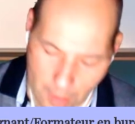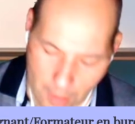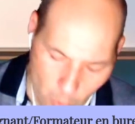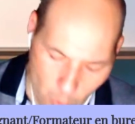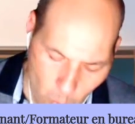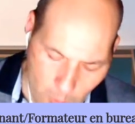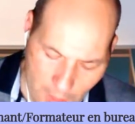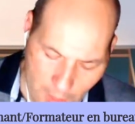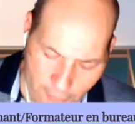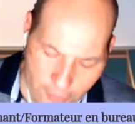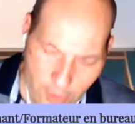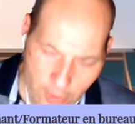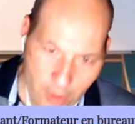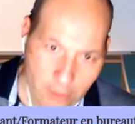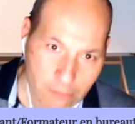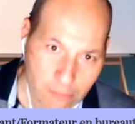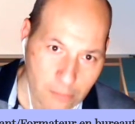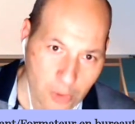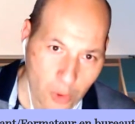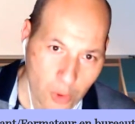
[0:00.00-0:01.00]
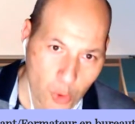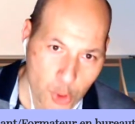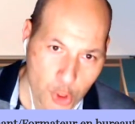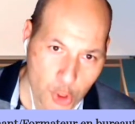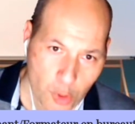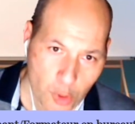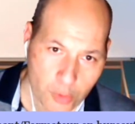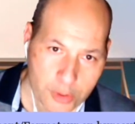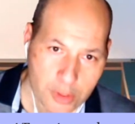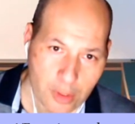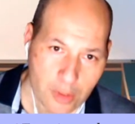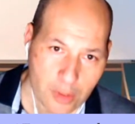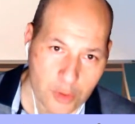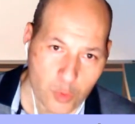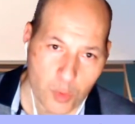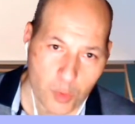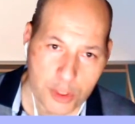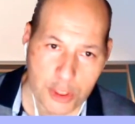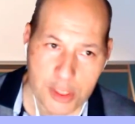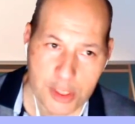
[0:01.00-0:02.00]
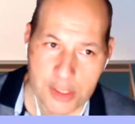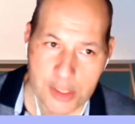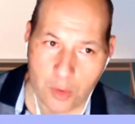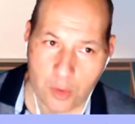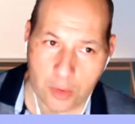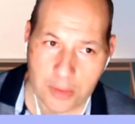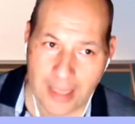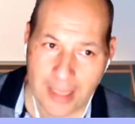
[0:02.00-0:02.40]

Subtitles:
We have a shortcut which is called